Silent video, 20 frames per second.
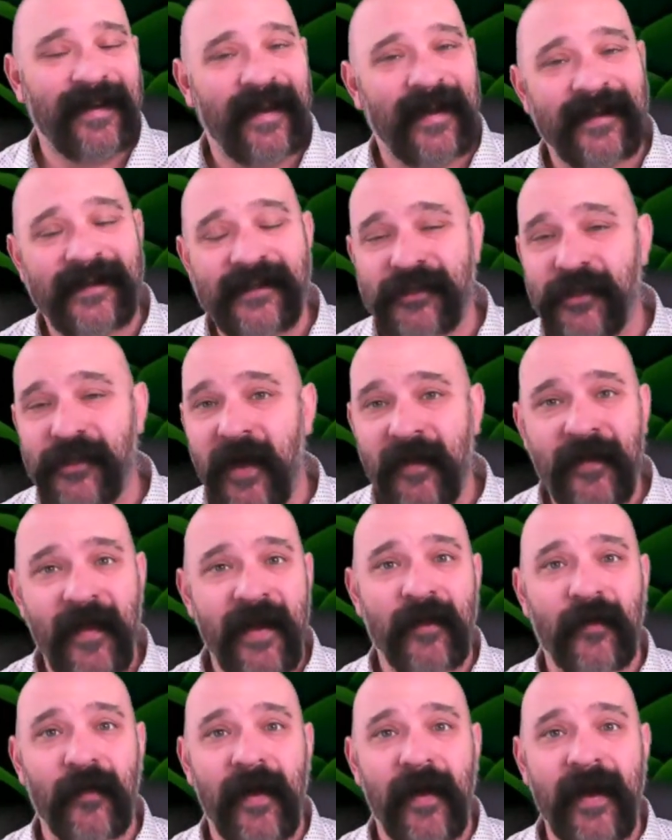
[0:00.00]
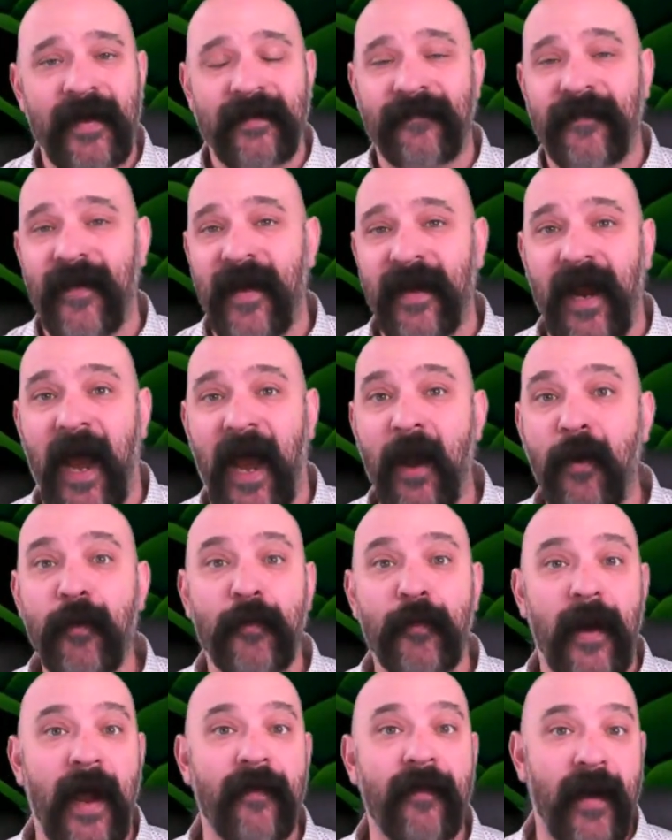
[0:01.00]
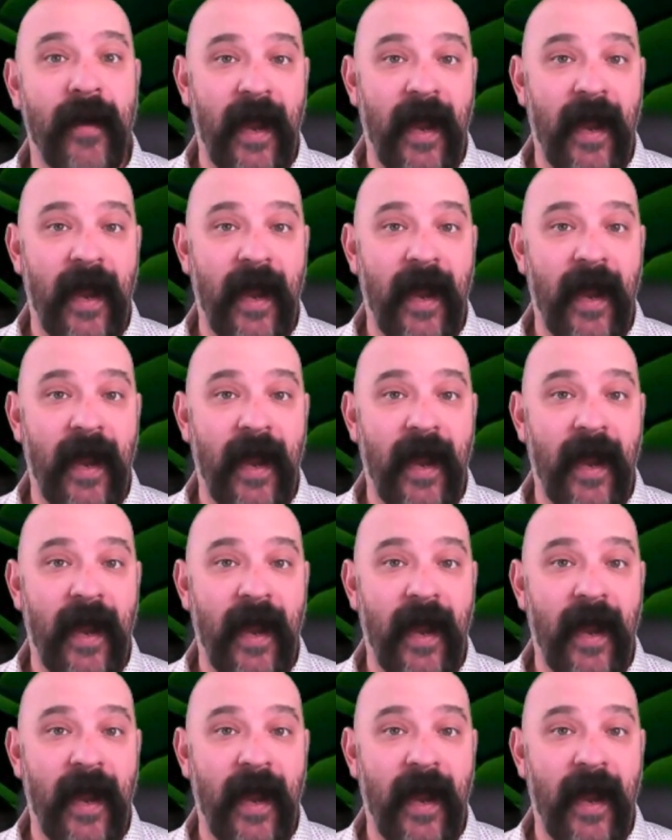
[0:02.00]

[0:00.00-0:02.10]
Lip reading: it's not that great. In fact, I would rather